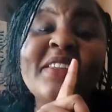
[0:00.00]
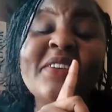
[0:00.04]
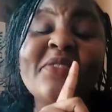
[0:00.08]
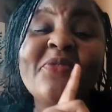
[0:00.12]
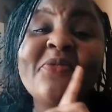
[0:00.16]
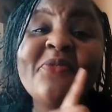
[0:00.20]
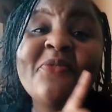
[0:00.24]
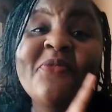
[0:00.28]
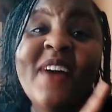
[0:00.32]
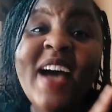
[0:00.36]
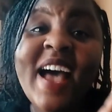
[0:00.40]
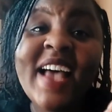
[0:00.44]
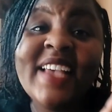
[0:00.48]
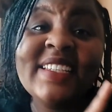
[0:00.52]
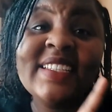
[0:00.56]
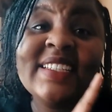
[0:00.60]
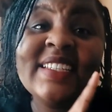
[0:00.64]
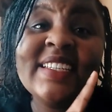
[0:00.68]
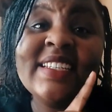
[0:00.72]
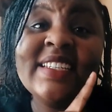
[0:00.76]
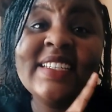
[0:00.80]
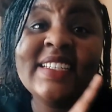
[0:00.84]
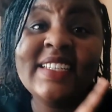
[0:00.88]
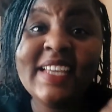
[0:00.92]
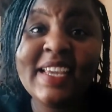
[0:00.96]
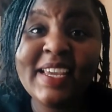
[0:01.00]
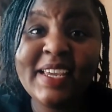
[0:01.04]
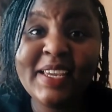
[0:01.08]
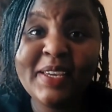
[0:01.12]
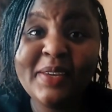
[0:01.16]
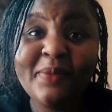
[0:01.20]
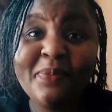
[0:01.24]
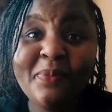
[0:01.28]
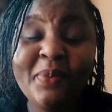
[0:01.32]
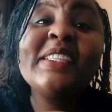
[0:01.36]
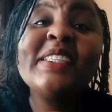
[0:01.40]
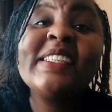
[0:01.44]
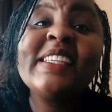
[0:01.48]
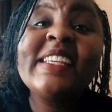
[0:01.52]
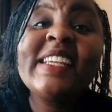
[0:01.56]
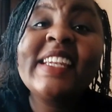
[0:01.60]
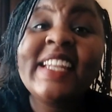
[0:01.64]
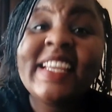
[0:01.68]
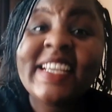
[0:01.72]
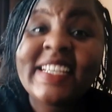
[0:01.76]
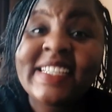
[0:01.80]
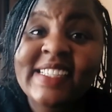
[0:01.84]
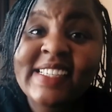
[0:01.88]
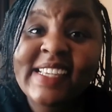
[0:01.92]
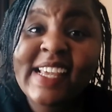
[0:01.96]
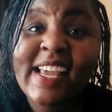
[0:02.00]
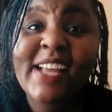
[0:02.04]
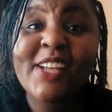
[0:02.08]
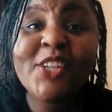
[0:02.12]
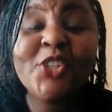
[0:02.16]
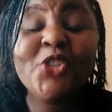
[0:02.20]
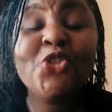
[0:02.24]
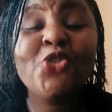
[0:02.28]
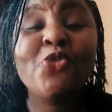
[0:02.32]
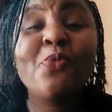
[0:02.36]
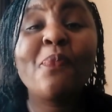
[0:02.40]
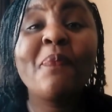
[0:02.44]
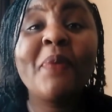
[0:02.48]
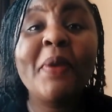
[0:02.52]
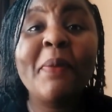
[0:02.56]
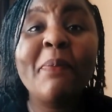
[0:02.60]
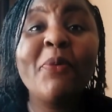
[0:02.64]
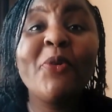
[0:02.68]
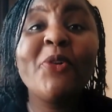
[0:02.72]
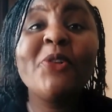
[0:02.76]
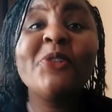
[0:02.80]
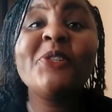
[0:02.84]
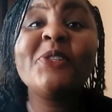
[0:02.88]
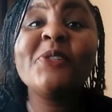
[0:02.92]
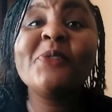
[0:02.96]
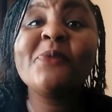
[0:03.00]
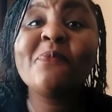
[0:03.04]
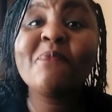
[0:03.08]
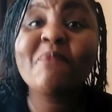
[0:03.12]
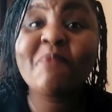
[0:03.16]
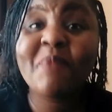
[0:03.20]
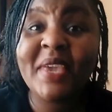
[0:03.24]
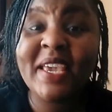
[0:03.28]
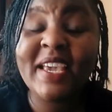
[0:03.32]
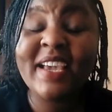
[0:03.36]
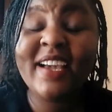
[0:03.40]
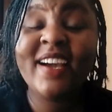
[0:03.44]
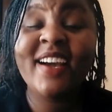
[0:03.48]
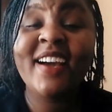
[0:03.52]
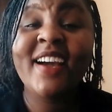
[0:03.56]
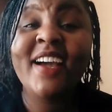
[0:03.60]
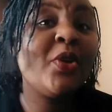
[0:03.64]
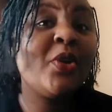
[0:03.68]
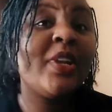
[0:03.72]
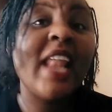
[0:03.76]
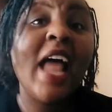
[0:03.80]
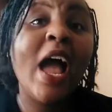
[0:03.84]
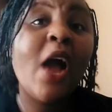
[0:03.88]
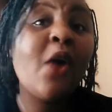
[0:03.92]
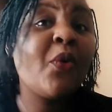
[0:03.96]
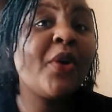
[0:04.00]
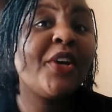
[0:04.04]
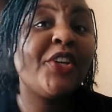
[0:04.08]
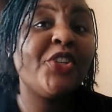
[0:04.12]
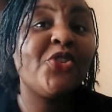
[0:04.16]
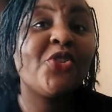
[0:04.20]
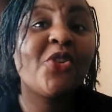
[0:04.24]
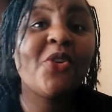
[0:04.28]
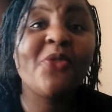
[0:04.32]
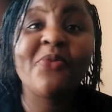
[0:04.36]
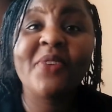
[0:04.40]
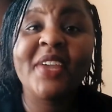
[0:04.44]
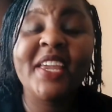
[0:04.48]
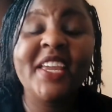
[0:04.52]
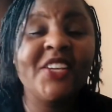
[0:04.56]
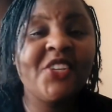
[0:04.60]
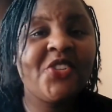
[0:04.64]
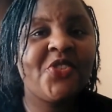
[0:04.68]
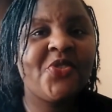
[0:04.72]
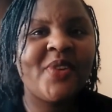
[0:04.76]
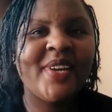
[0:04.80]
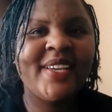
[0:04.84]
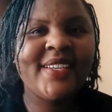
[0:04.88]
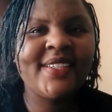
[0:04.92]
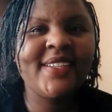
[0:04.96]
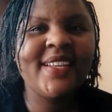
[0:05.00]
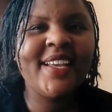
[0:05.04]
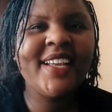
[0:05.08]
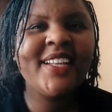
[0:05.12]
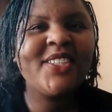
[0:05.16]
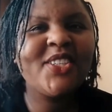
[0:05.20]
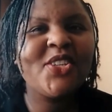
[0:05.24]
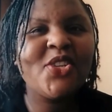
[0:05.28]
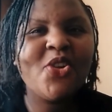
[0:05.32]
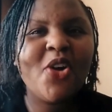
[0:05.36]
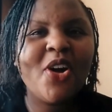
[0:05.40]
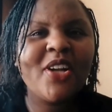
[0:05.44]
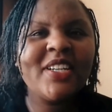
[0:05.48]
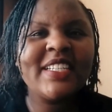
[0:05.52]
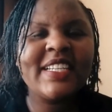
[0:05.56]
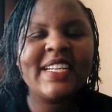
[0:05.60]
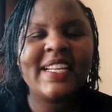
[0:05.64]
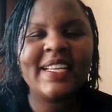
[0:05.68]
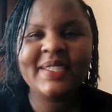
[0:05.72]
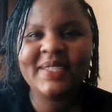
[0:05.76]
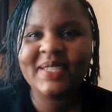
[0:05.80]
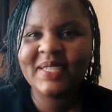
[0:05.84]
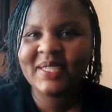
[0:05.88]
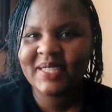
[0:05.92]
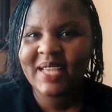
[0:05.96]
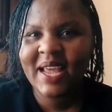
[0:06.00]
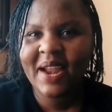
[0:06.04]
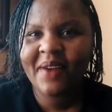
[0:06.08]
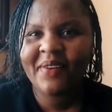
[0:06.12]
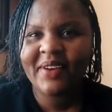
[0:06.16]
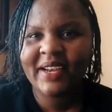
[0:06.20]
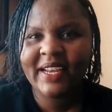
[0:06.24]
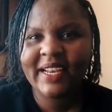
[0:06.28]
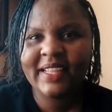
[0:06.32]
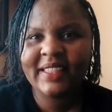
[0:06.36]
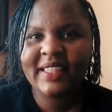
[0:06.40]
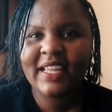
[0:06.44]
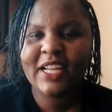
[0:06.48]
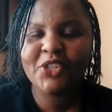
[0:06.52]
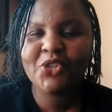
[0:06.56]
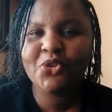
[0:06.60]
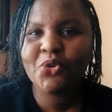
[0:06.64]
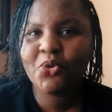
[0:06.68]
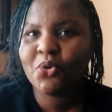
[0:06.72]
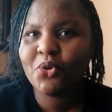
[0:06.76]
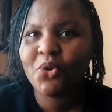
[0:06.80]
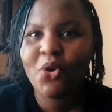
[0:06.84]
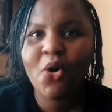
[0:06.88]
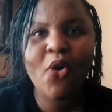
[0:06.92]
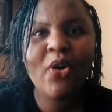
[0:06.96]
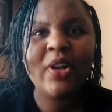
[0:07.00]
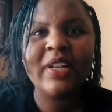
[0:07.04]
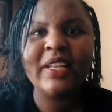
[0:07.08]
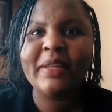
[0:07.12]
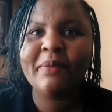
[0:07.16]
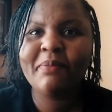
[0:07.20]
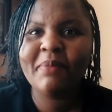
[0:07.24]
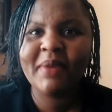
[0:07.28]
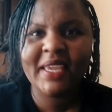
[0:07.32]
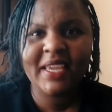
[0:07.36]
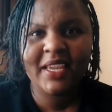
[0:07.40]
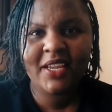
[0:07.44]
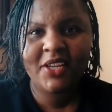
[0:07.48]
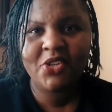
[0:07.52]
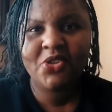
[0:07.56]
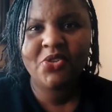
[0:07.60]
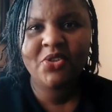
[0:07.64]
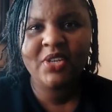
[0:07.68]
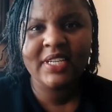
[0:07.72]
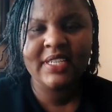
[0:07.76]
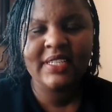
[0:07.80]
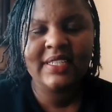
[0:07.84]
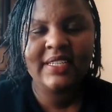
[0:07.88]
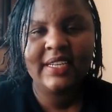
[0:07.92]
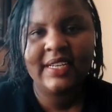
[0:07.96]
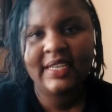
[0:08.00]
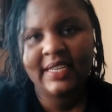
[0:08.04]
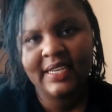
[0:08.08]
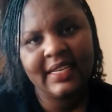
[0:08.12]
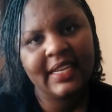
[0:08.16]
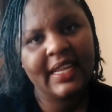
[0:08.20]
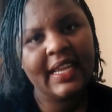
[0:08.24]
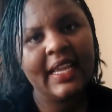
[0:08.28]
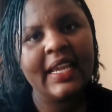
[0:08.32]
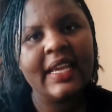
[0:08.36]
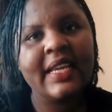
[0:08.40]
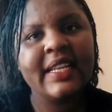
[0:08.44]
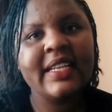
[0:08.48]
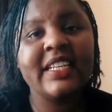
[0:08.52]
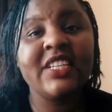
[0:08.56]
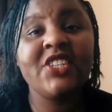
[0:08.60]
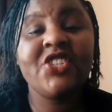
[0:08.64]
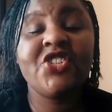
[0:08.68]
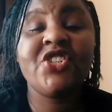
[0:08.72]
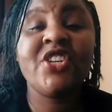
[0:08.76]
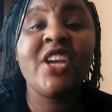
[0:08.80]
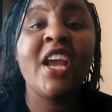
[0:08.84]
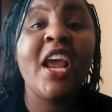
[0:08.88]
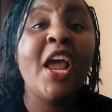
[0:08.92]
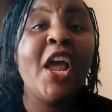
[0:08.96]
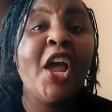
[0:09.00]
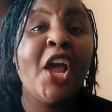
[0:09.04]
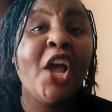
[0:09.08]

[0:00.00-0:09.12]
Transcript: The first tip is listen to people speak your language of interest. It's not necessarily that you could only be interested in English.